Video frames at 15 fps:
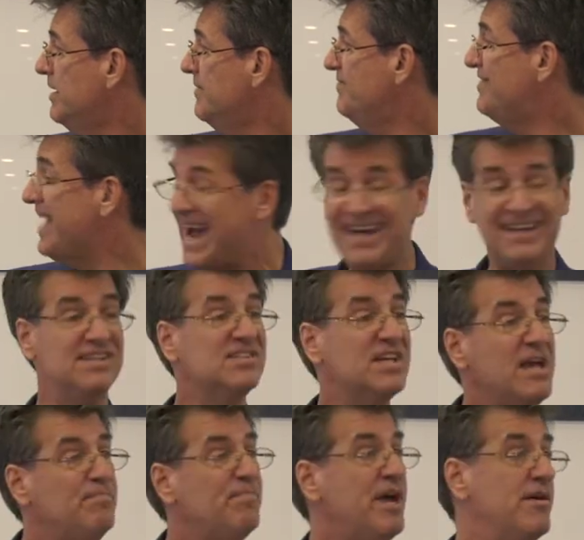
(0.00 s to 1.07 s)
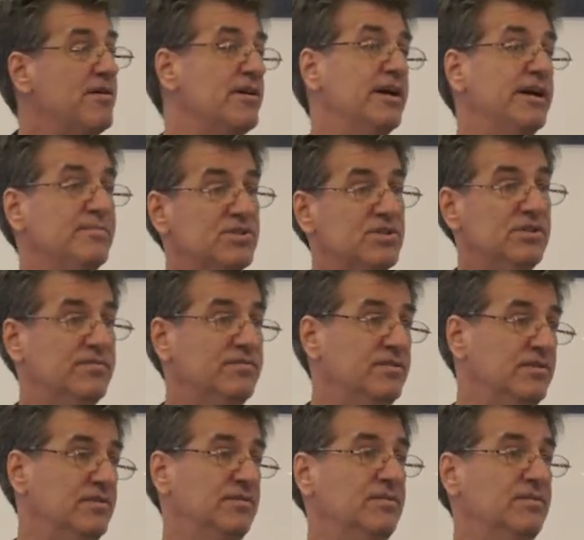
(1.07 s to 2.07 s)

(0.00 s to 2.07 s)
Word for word: that is a paradigm shift.